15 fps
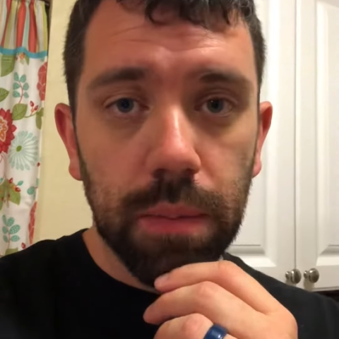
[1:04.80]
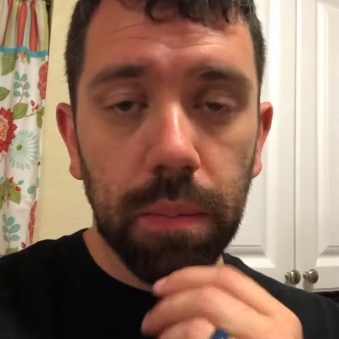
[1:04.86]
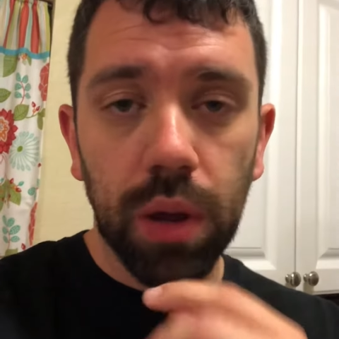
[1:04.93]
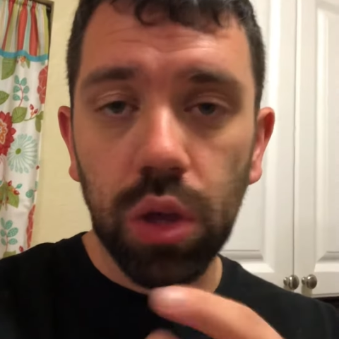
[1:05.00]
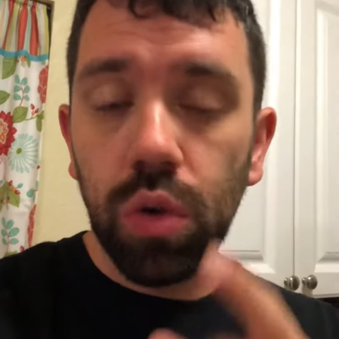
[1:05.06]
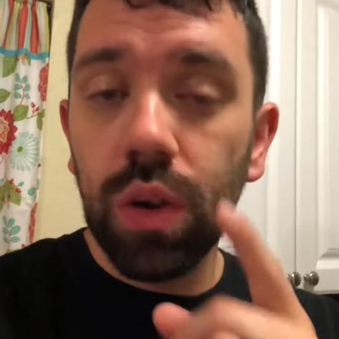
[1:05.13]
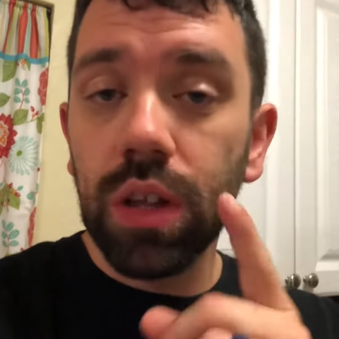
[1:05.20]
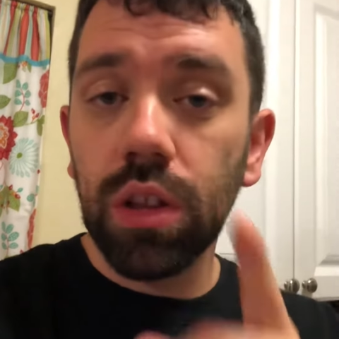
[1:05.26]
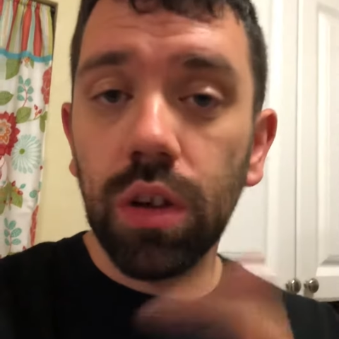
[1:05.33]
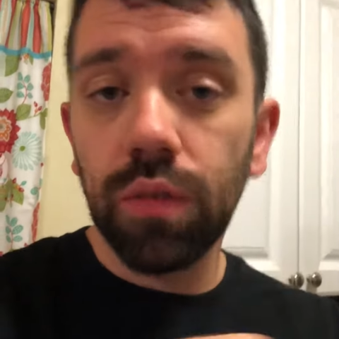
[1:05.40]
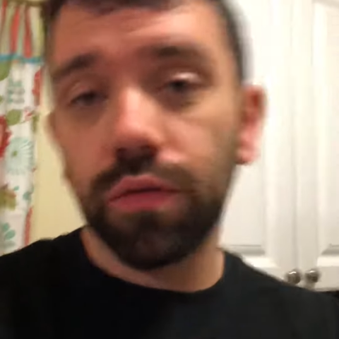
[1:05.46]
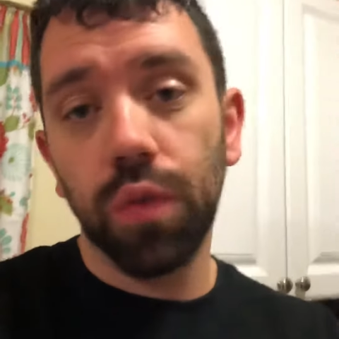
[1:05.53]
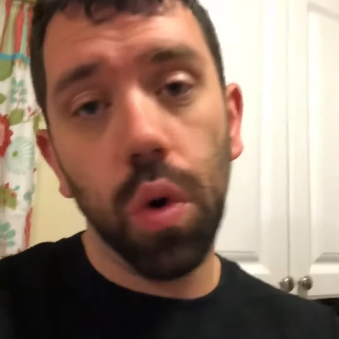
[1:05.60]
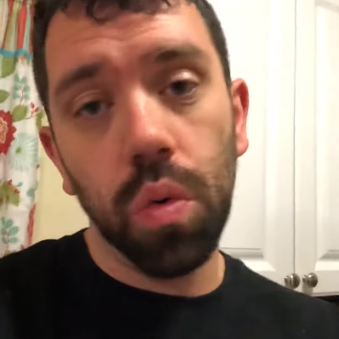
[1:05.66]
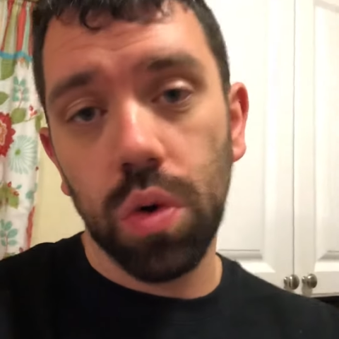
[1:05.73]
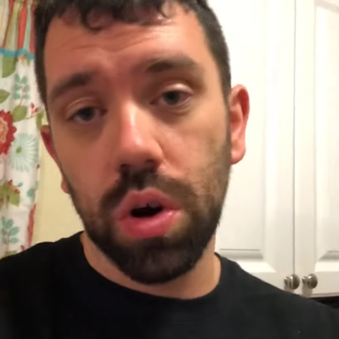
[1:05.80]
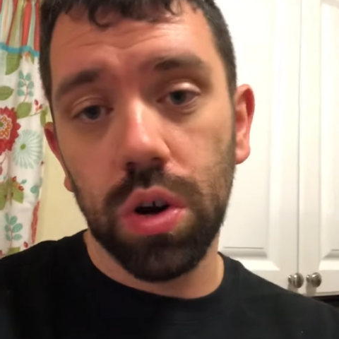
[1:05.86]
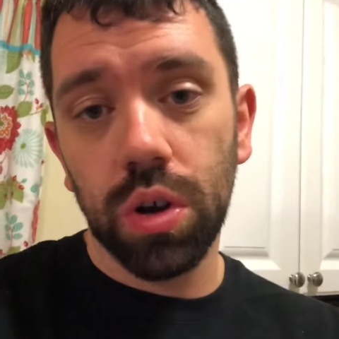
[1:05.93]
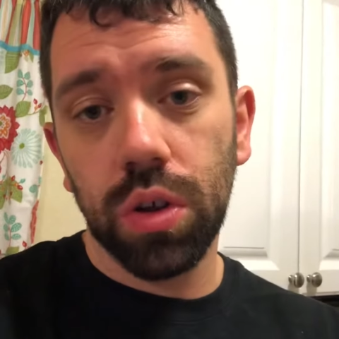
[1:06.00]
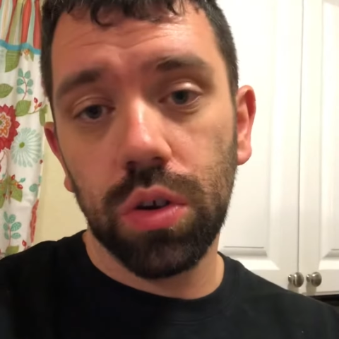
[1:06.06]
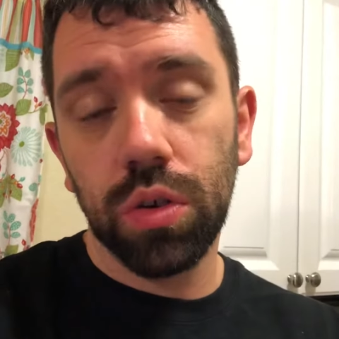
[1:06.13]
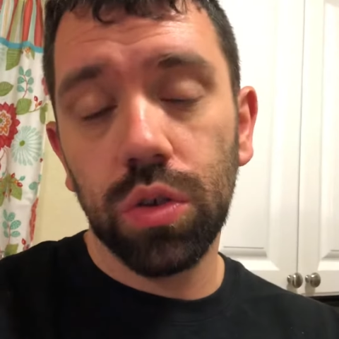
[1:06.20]
but you can look
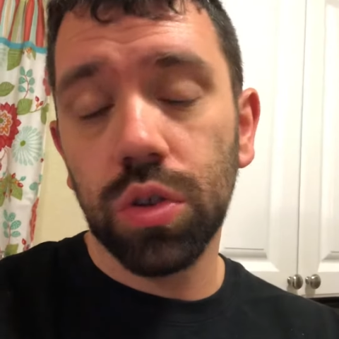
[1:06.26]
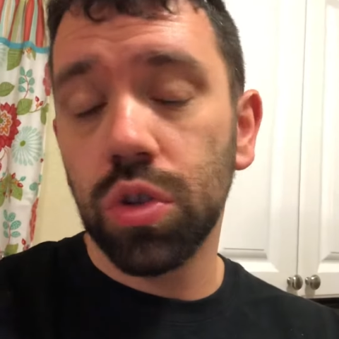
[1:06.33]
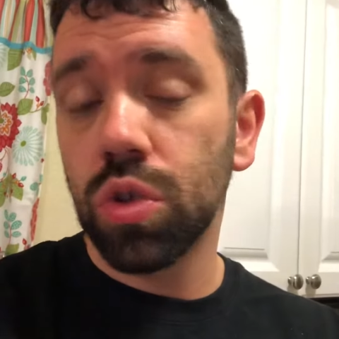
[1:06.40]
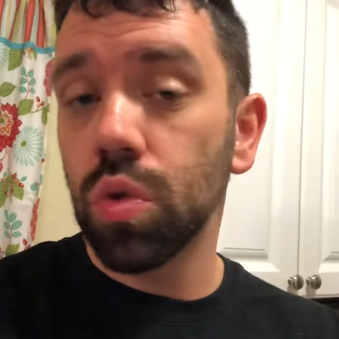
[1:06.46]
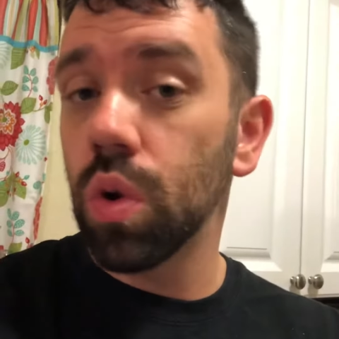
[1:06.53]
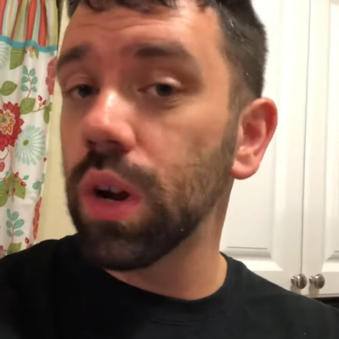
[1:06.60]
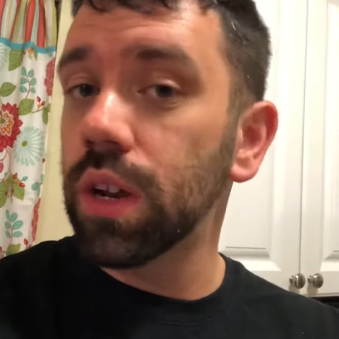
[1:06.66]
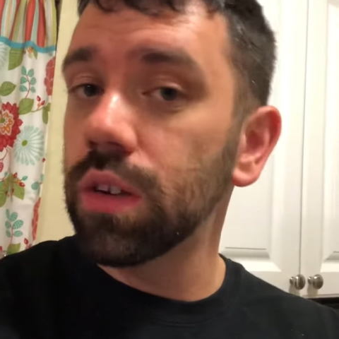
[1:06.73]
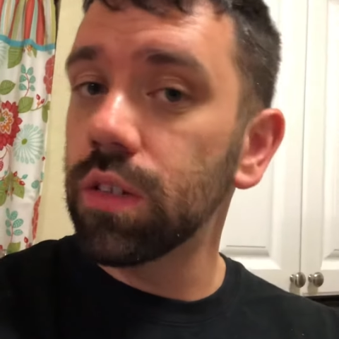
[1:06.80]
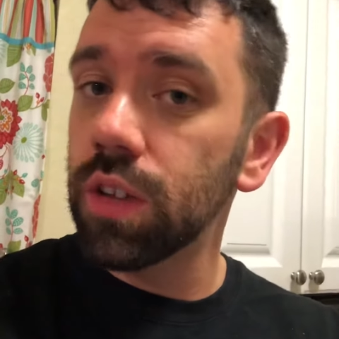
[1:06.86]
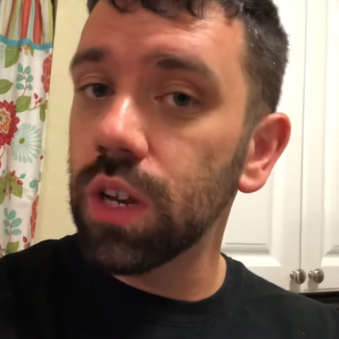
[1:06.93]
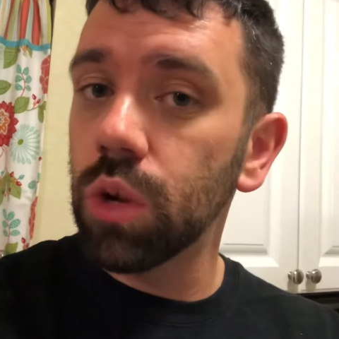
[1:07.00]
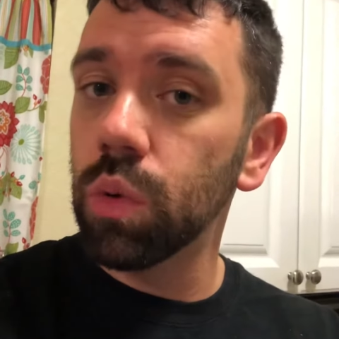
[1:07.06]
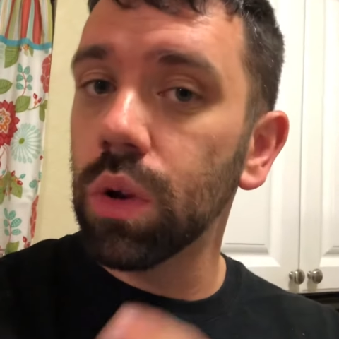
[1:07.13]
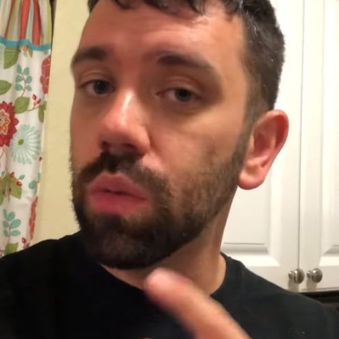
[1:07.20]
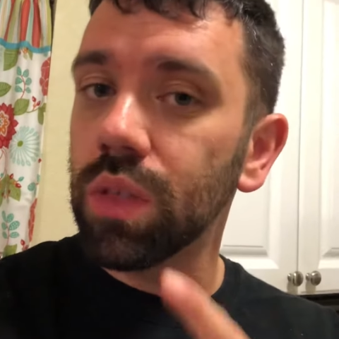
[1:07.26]
forward to the story continuing